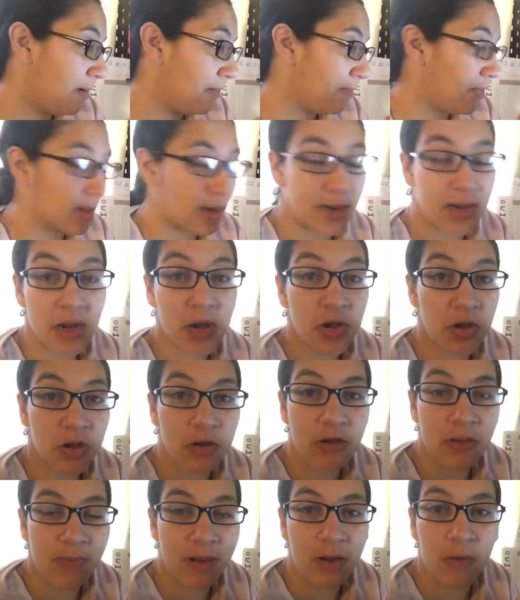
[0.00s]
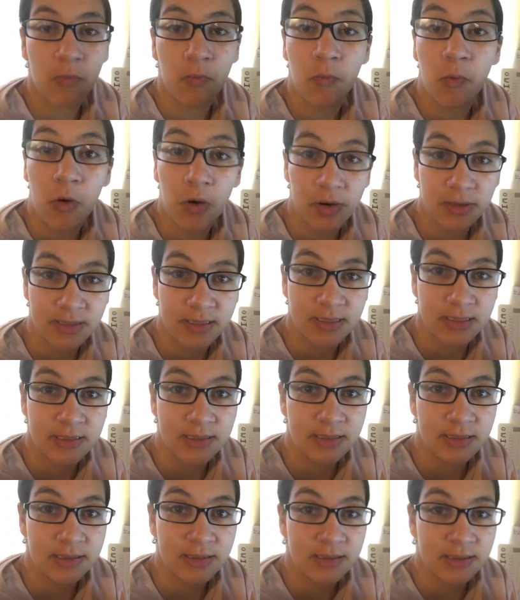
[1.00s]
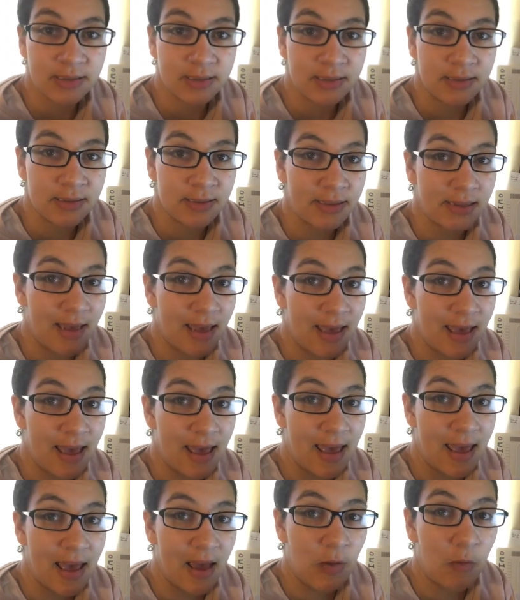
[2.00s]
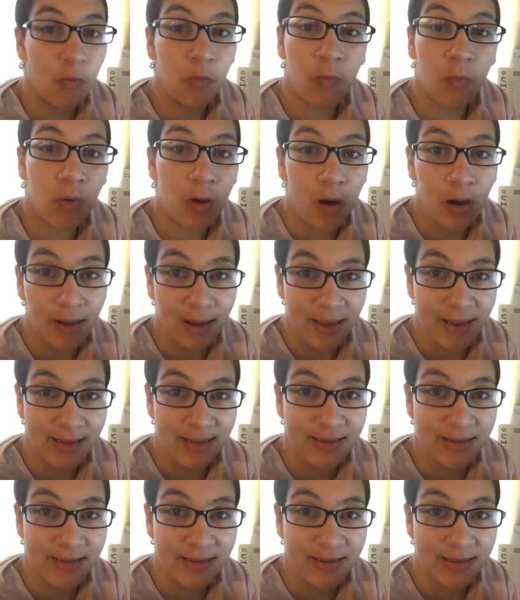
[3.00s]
but I don't know about what or why